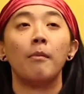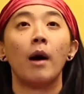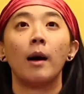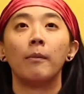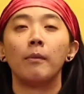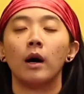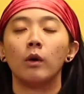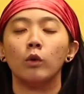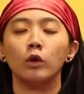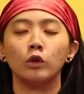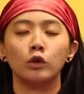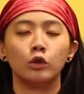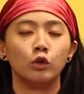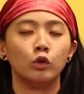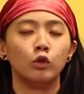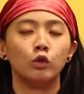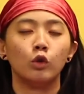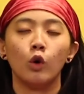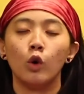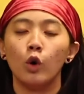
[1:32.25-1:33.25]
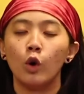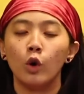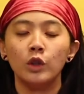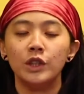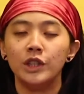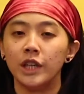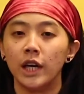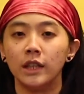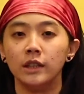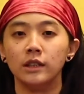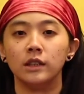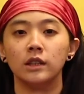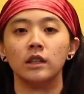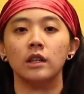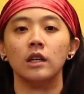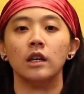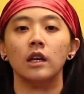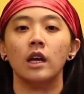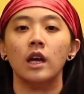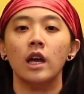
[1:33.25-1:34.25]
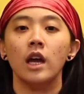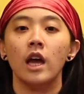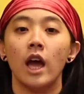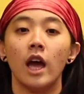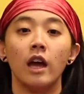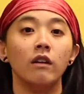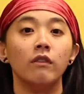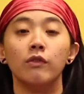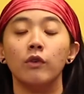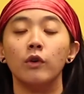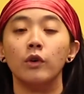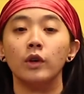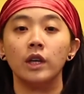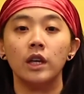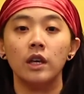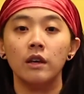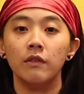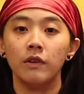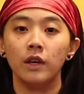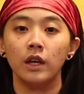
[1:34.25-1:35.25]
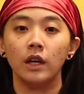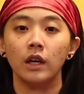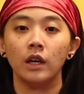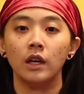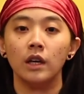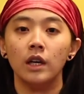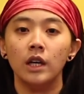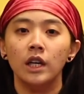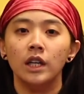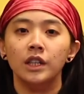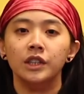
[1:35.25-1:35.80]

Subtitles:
Mama was so gentle and forgiving.